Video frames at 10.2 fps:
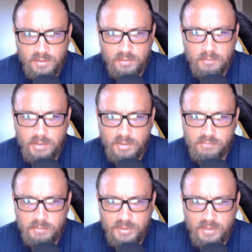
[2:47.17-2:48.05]

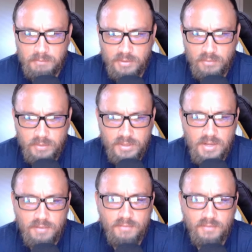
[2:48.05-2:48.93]
possibly get my queen
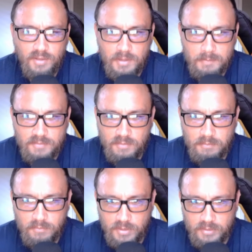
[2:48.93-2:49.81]
out into the game at some
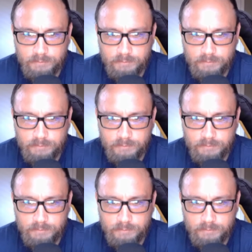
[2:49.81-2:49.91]
point.